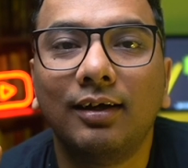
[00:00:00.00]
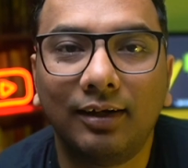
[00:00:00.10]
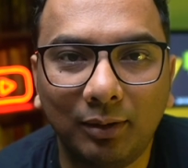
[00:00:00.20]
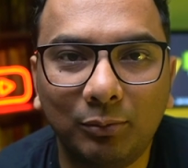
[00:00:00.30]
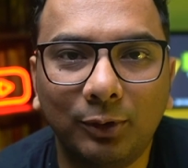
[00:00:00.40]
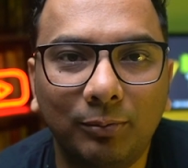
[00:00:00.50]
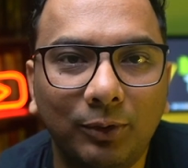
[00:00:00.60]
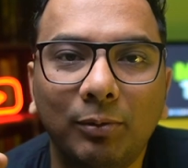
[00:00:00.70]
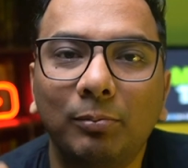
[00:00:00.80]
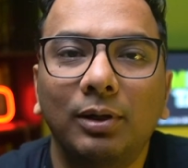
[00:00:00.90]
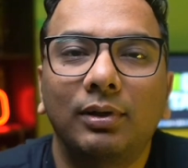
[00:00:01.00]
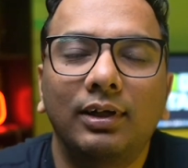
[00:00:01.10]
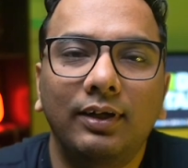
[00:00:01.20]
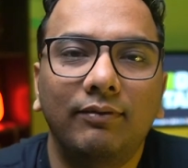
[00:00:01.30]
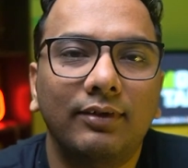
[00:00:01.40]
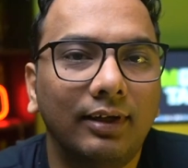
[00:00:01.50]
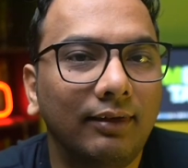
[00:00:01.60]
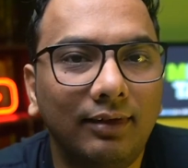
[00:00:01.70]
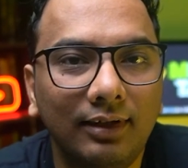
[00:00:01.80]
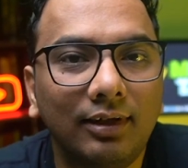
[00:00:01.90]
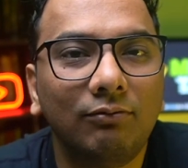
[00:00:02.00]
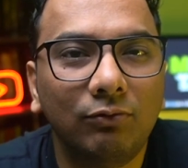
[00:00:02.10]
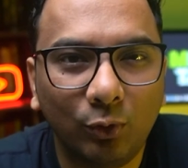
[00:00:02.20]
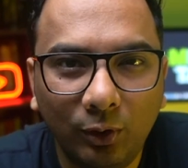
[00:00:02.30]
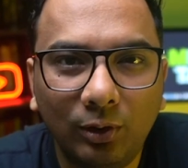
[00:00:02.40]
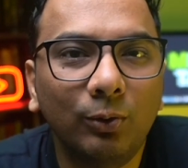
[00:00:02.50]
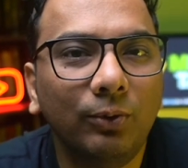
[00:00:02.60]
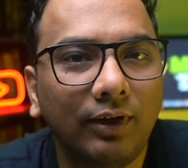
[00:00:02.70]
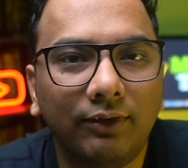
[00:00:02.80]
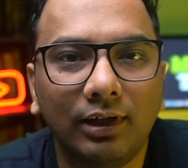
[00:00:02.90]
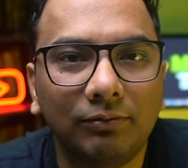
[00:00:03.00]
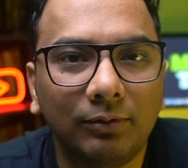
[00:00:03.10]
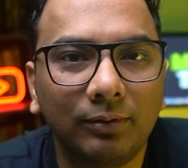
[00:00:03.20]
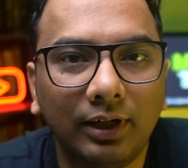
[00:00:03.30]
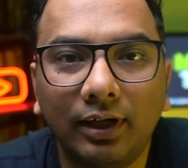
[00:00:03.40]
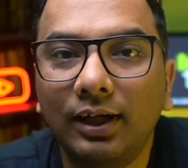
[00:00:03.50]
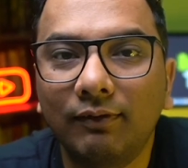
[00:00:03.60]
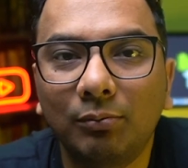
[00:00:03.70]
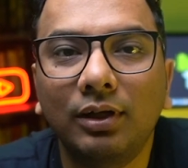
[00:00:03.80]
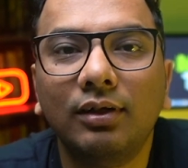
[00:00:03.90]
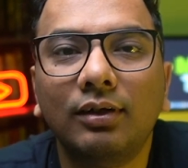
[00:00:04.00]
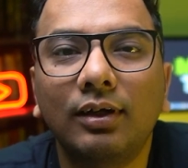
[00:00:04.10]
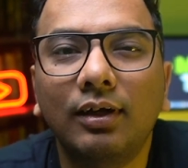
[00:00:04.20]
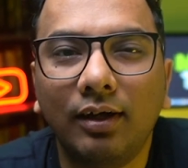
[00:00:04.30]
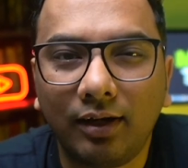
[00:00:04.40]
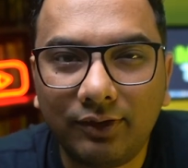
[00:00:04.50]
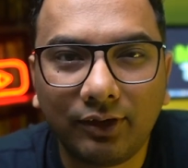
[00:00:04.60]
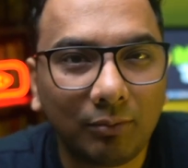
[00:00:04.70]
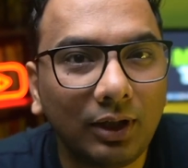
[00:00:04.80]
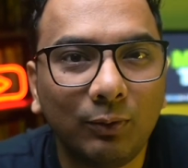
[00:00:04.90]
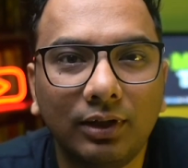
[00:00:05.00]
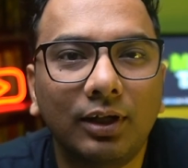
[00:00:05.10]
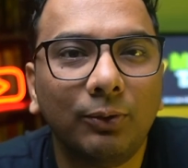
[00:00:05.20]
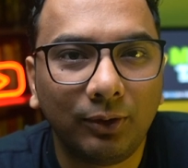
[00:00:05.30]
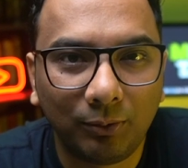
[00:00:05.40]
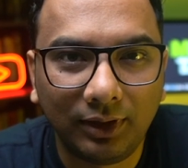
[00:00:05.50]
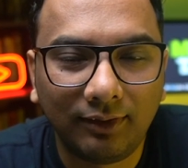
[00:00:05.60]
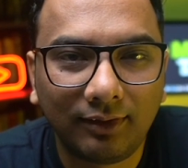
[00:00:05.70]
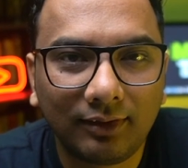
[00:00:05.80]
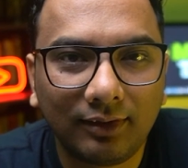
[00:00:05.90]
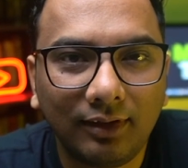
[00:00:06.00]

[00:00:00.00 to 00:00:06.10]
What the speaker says: Rambo probably believes that Sita won't lose her cell phone and he will be richer by 1000 rupees.